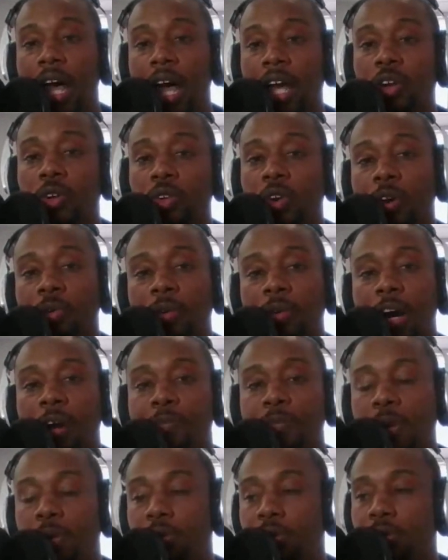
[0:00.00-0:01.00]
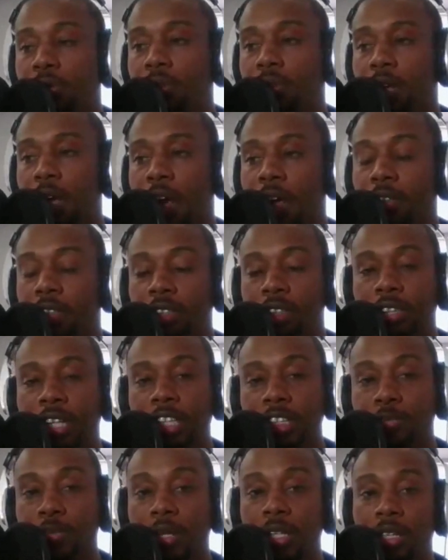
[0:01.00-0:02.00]
I don't know about most other
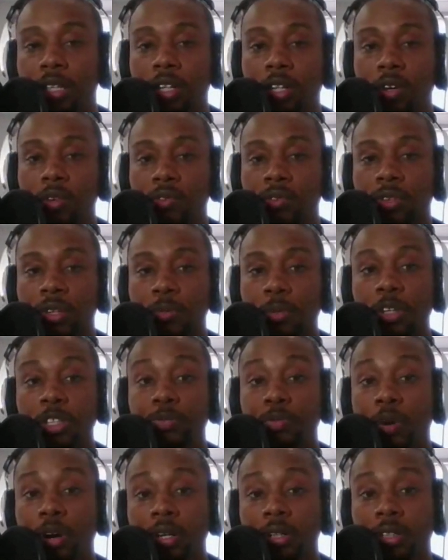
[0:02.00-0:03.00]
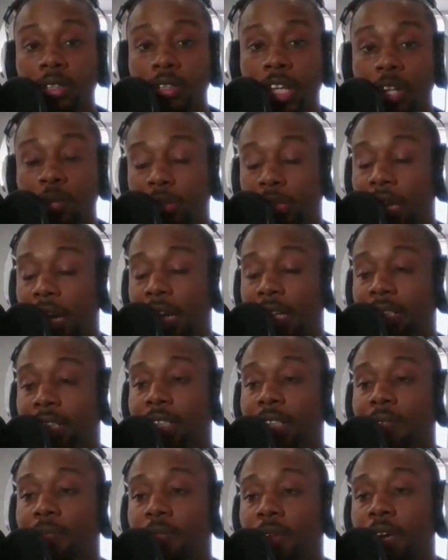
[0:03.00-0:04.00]
states, but for the most part, in the state of
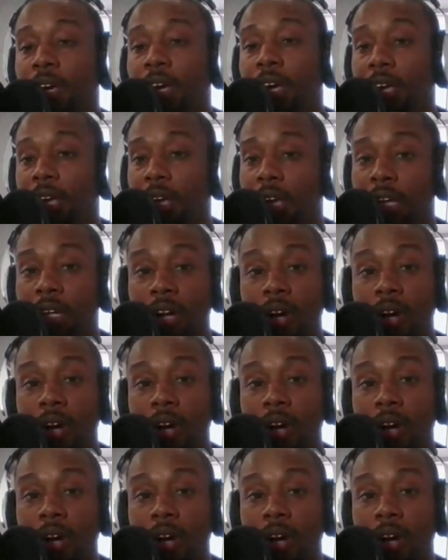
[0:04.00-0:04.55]
Wisconsin, it